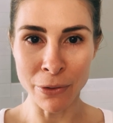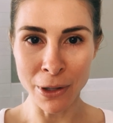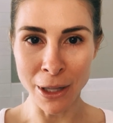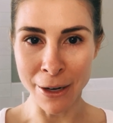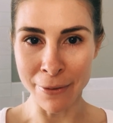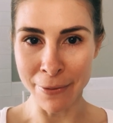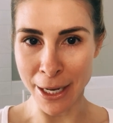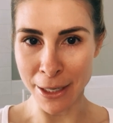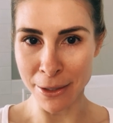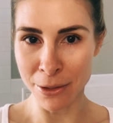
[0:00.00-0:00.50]
a
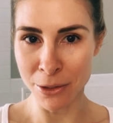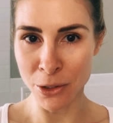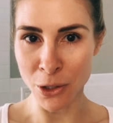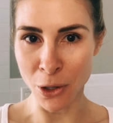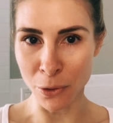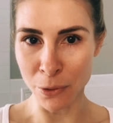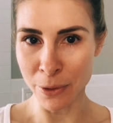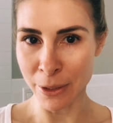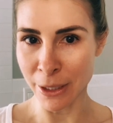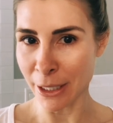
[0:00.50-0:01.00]
lot of that
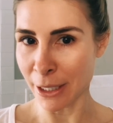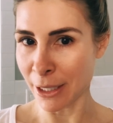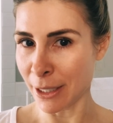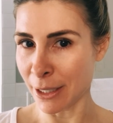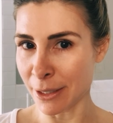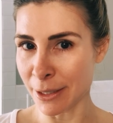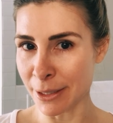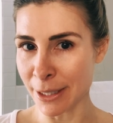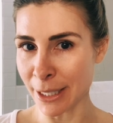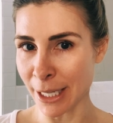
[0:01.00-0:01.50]

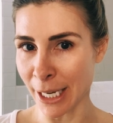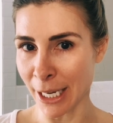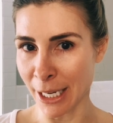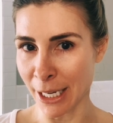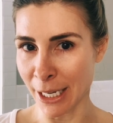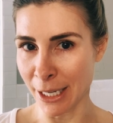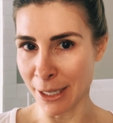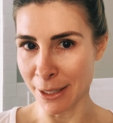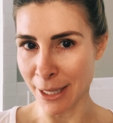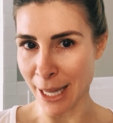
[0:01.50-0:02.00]
dullness
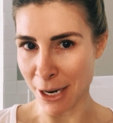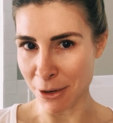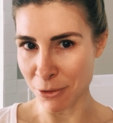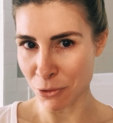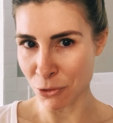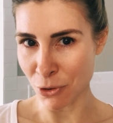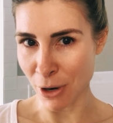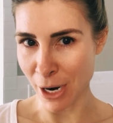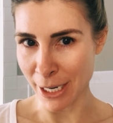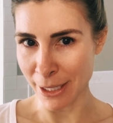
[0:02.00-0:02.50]
and
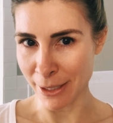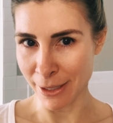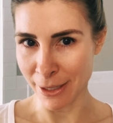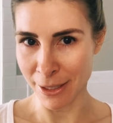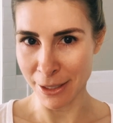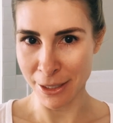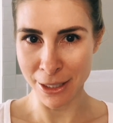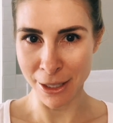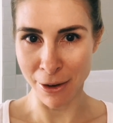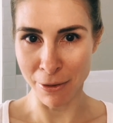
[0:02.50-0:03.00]
that
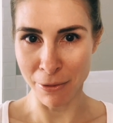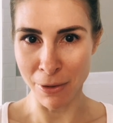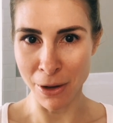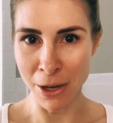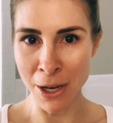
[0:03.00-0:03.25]
dryness of